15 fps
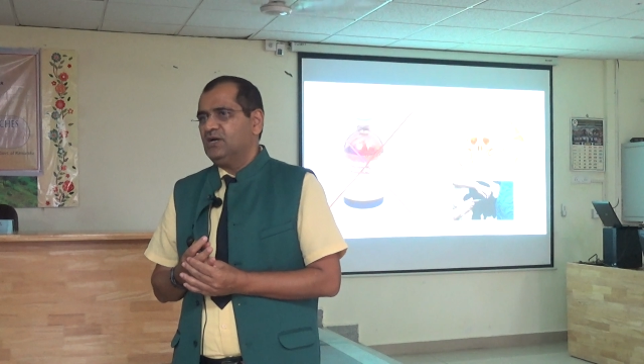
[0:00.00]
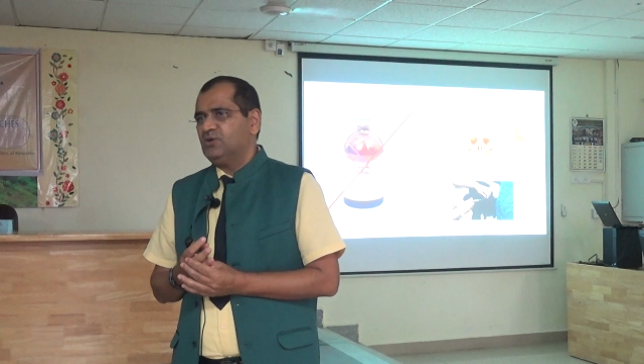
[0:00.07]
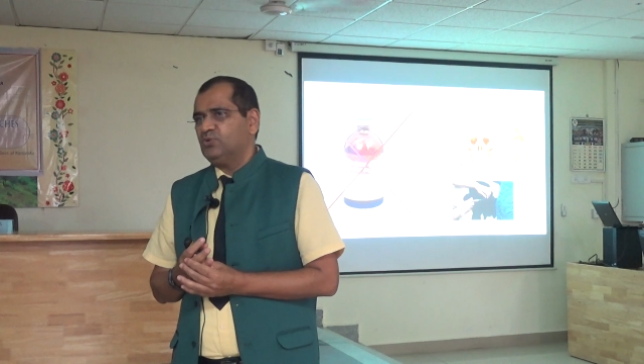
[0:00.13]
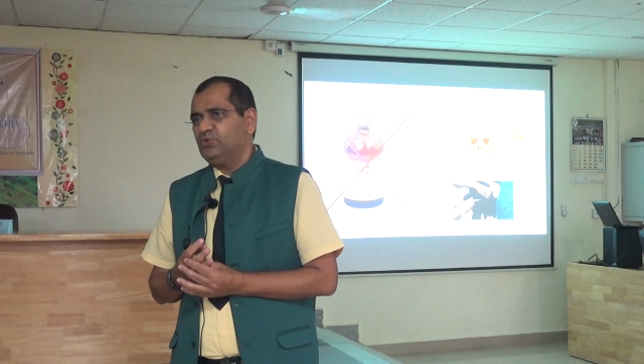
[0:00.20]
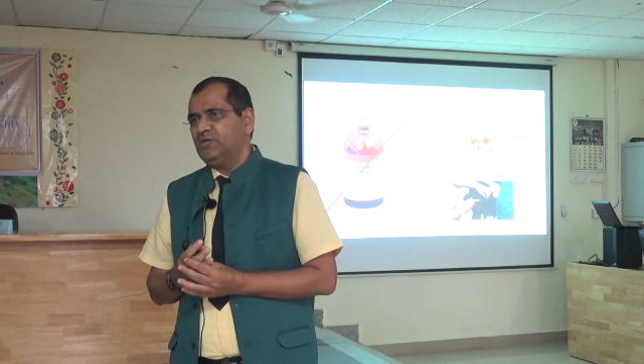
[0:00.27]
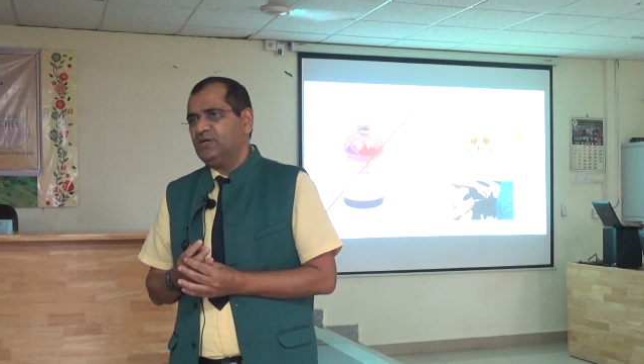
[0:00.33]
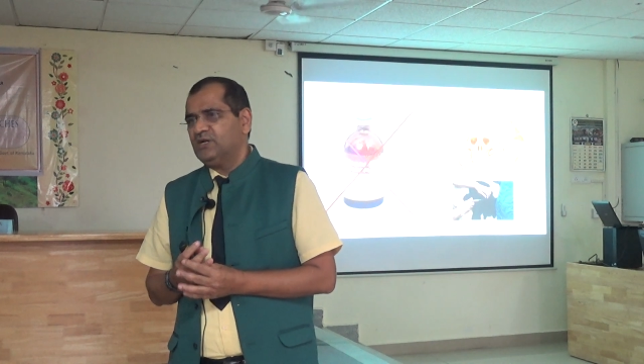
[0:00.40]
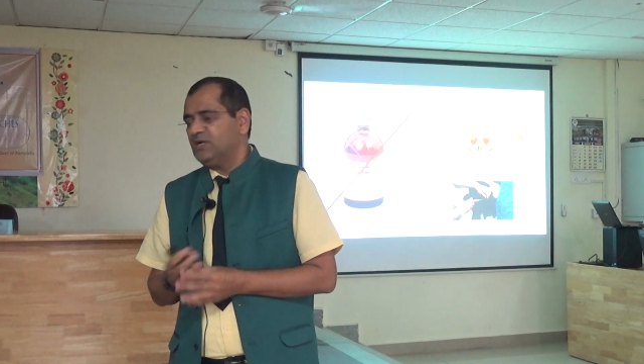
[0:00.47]
to
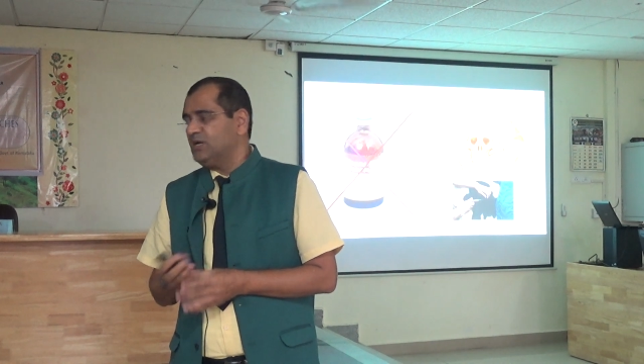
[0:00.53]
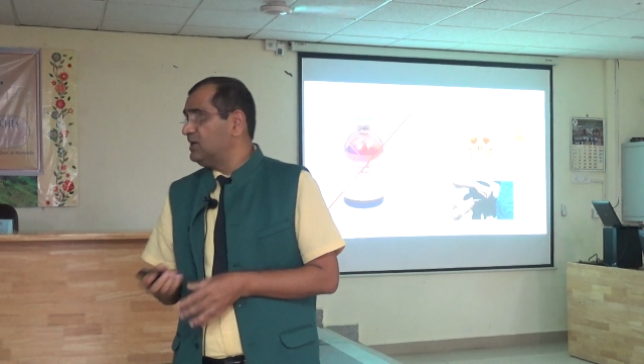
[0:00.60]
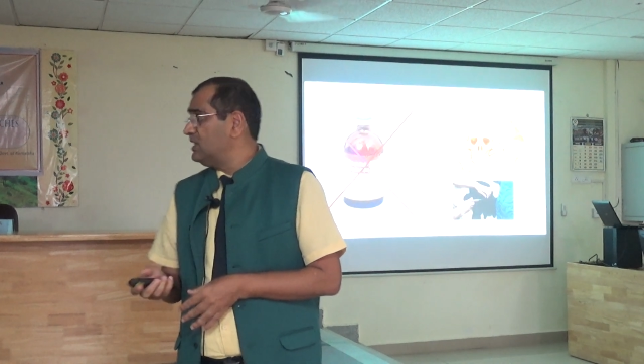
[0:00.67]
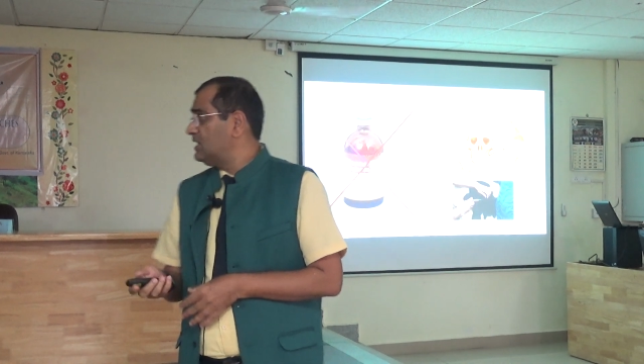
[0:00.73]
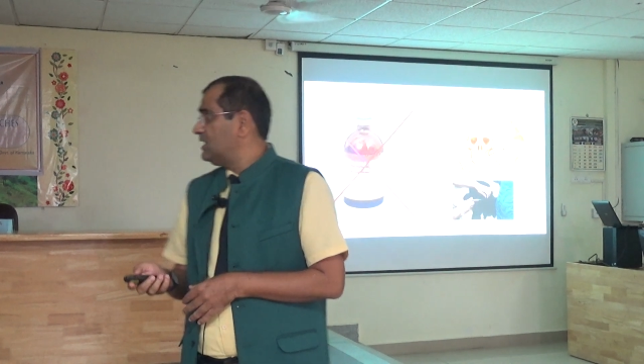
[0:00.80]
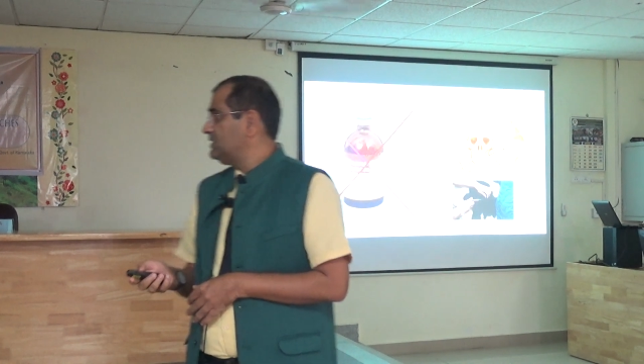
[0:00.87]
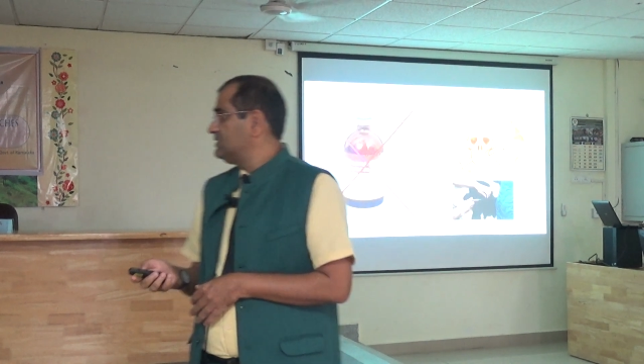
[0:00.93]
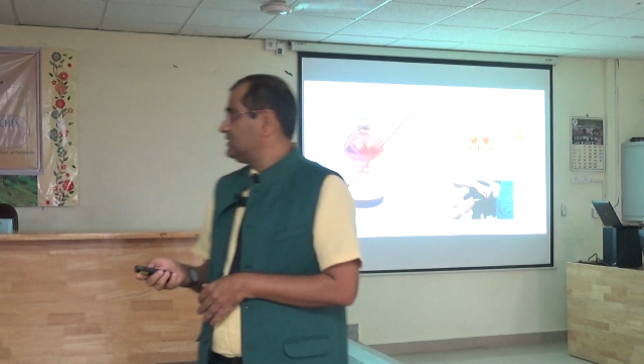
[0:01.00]
the current
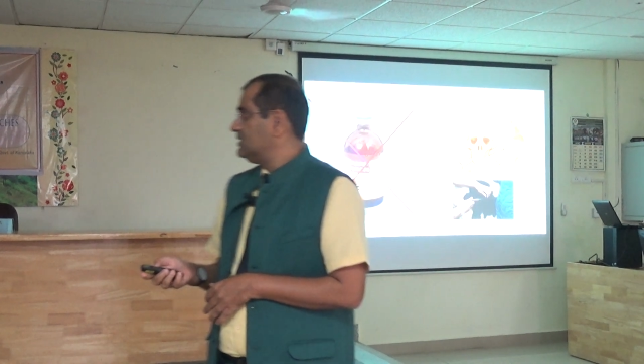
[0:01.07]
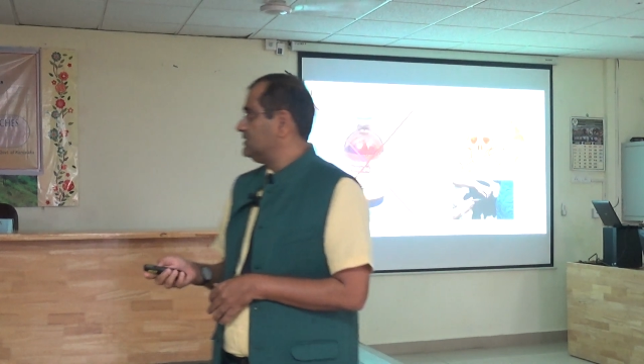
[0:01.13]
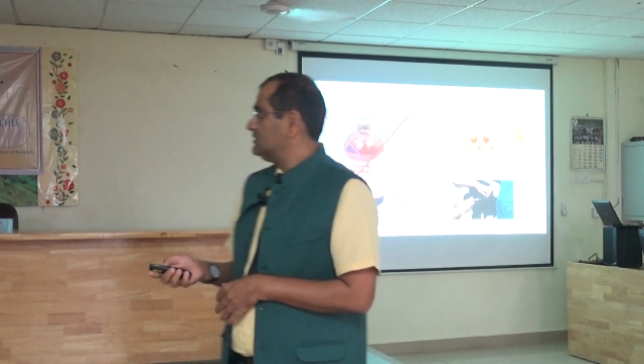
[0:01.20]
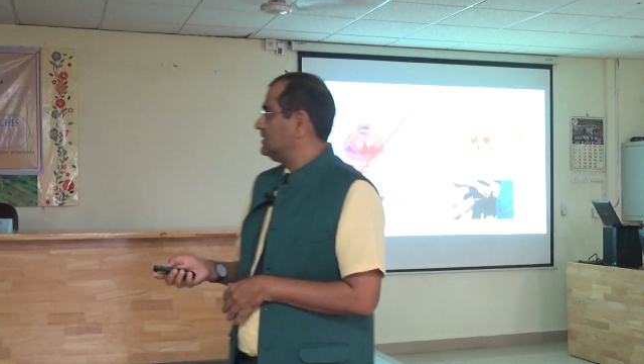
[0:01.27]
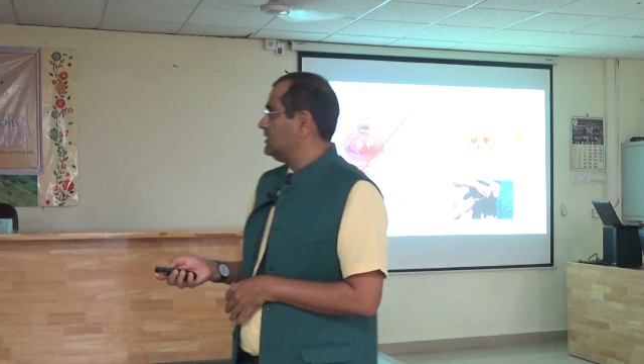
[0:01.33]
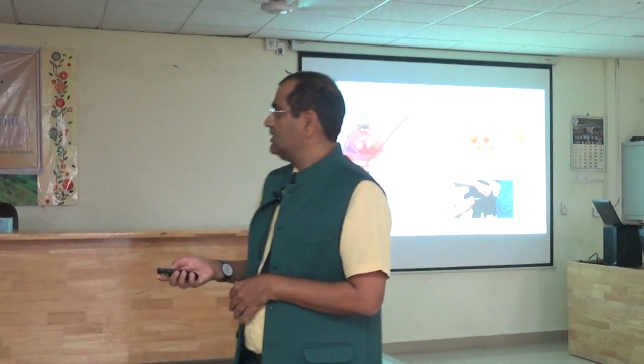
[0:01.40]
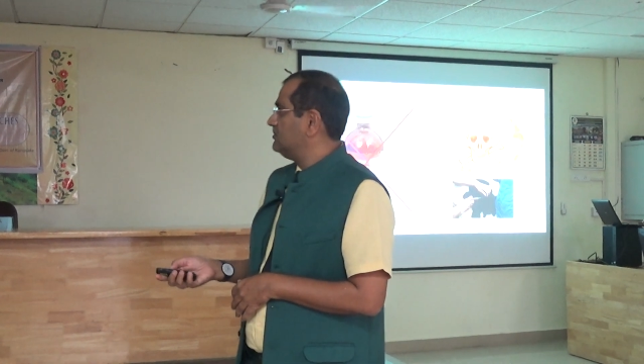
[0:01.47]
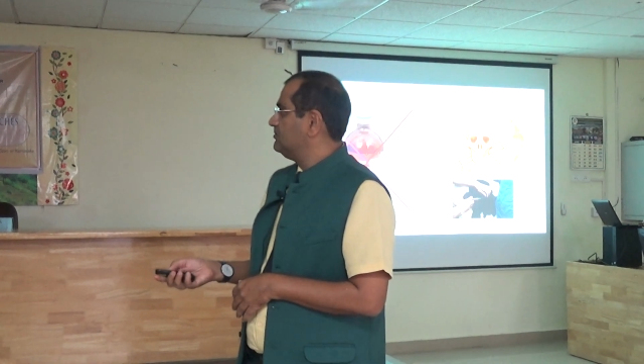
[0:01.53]
era is
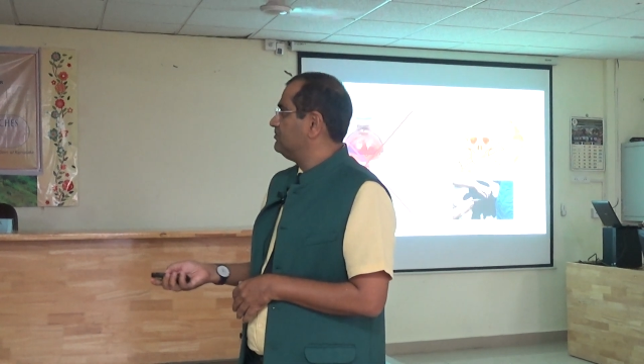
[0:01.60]
concerned.